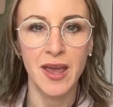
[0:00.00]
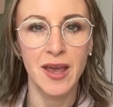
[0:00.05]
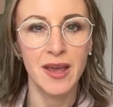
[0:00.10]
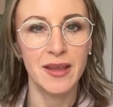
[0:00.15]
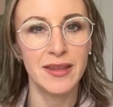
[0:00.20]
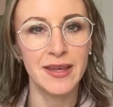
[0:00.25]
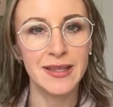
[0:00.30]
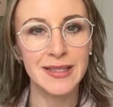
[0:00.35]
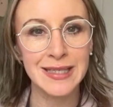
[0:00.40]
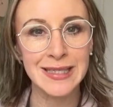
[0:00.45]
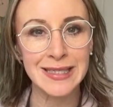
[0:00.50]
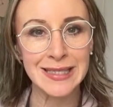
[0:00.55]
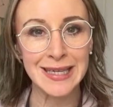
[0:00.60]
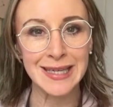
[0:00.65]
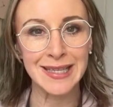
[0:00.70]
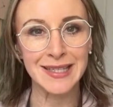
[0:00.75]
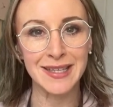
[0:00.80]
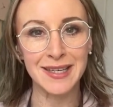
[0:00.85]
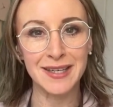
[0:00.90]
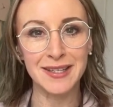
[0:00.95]
They didn't
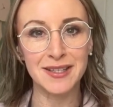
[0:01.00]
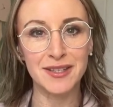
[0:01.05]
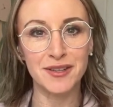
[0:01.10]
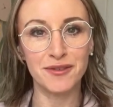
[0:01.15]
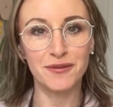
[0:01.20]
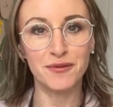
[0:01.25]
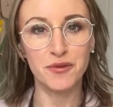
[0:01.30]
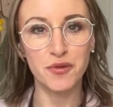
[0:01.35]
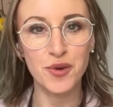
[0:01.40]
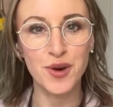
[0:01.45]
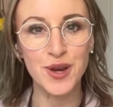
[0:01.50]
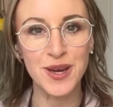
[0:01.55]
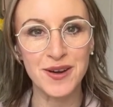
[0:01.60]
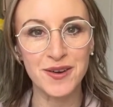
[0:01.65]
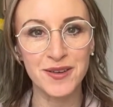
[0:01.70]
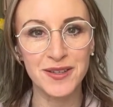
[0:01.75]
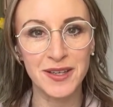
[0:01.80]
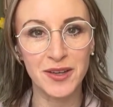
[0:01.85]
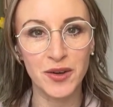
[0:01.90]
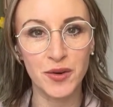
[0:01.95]
exist four
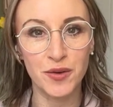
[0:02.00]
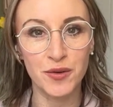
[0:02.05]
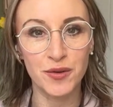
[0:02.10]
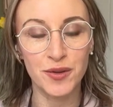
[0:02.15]
years ago.